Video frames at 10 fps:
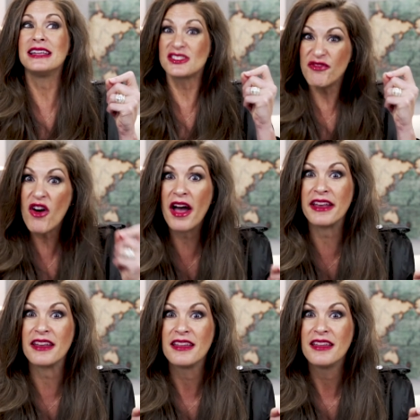It's
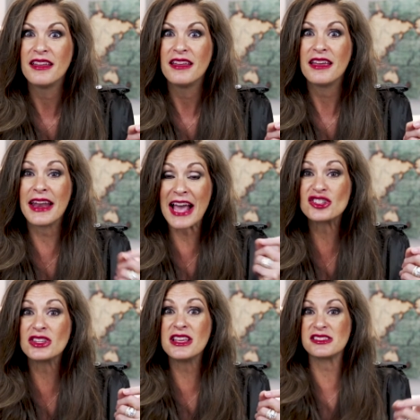fun. It
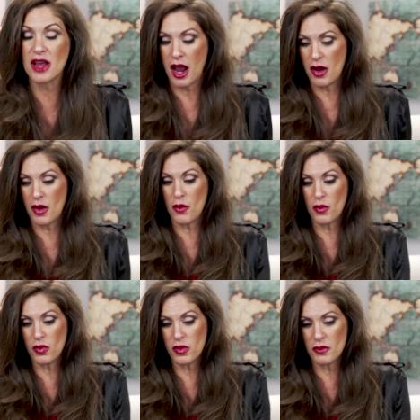actually is.
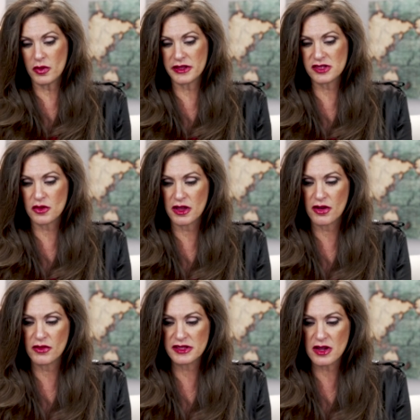Well, let's go
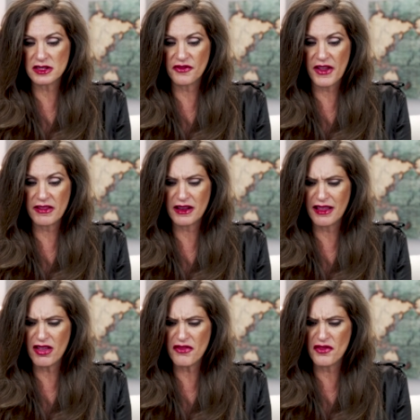here. Let's talk to Phelan.
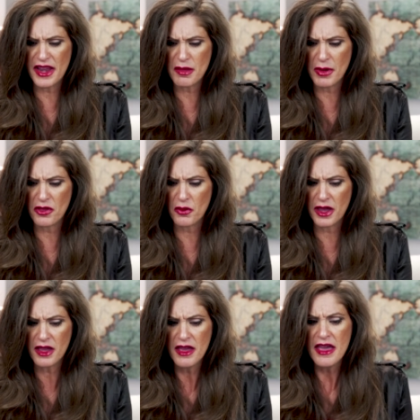I love her name, by the
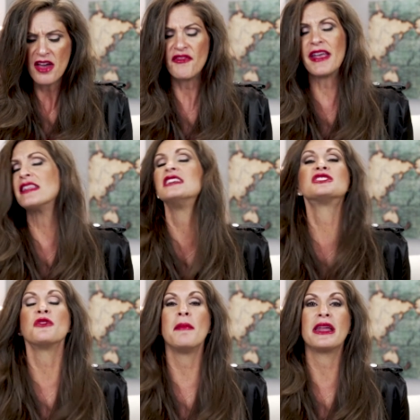way. Phelan
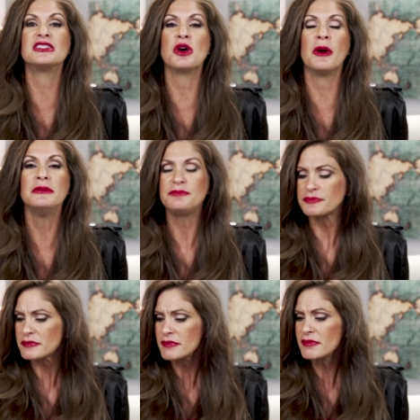is from Manitoba.
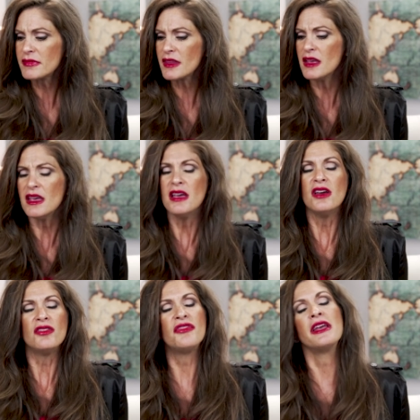
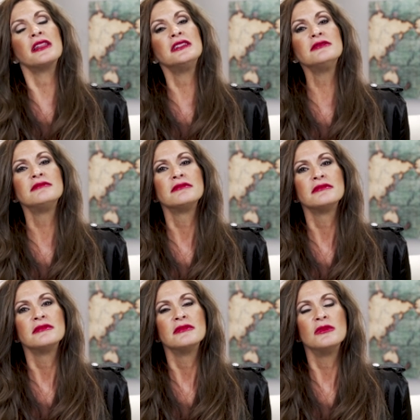Phelan,
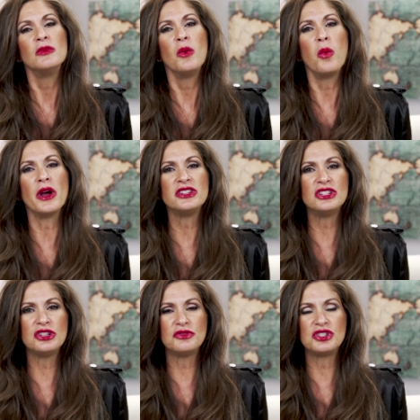what
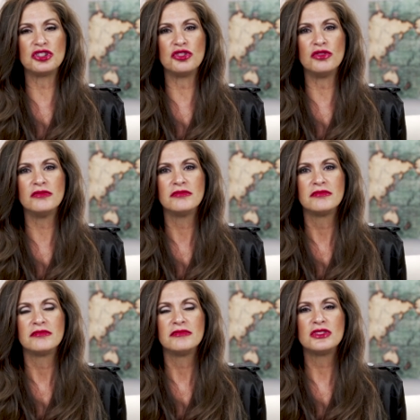do you do
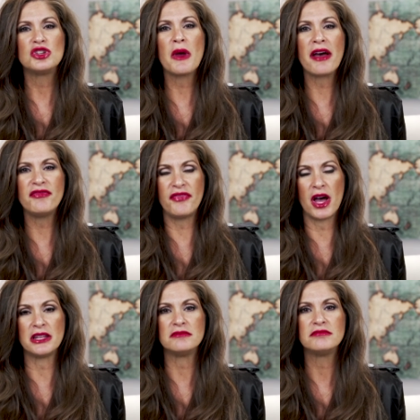to have
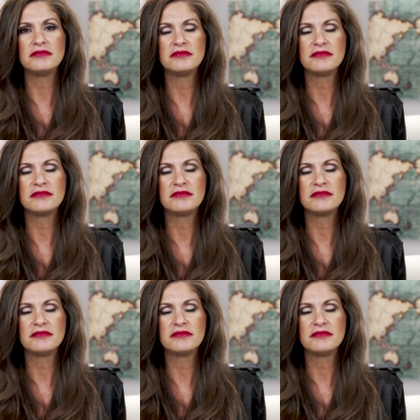fun?